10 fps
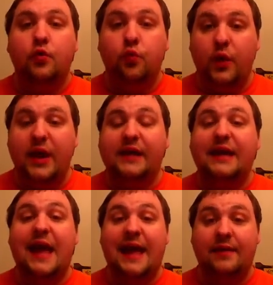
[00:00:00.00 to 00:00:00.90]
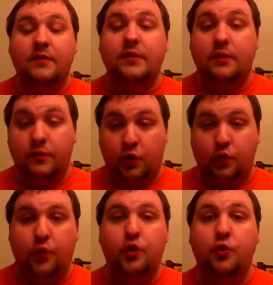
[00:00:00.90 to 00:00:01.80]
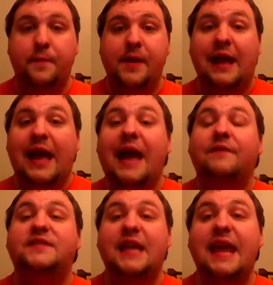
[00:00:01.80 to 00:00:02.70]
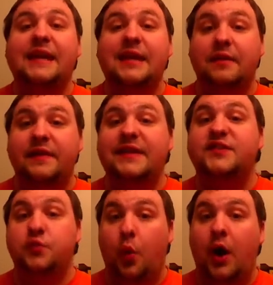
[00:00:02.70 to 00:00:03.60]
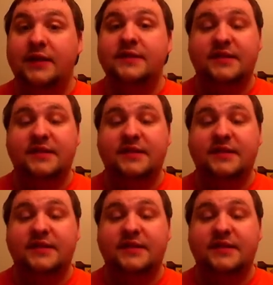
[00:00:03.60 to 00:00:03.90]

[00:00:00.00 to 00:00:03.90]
Rick and the group have taken at least one